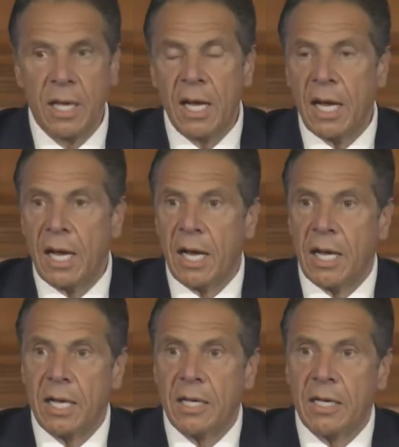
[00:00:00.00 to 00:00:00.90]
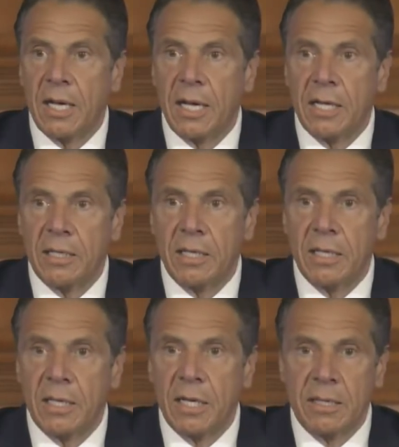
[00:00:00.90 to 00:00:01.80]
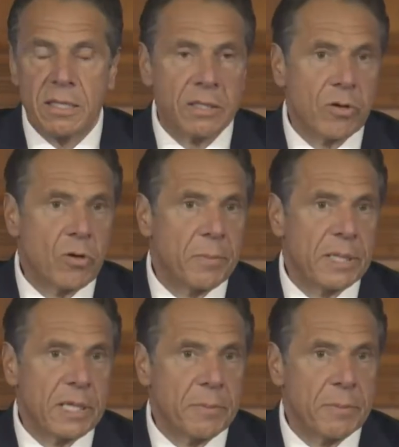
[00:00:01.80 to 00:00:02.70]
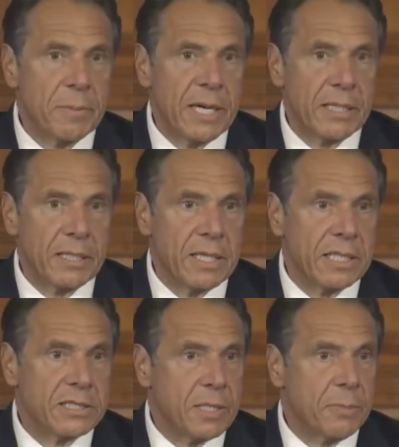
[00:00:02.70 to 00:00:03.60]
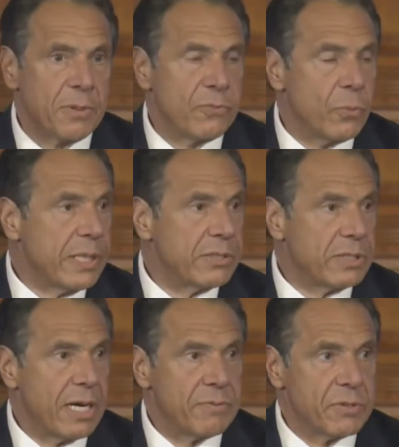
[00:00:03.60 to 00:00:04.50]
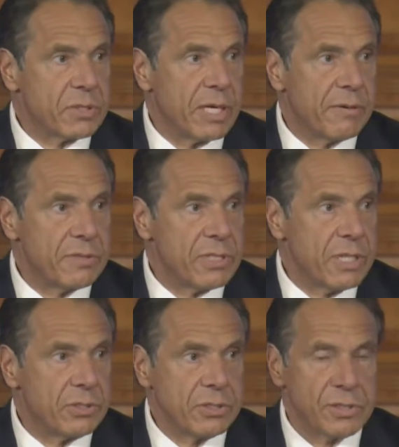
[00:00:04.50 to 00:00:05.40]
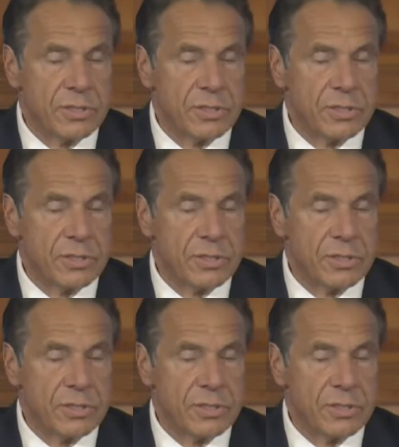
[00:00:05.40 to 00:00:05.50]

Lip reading: I think they're going to be coming back in the next couple of weeks to have those conversations.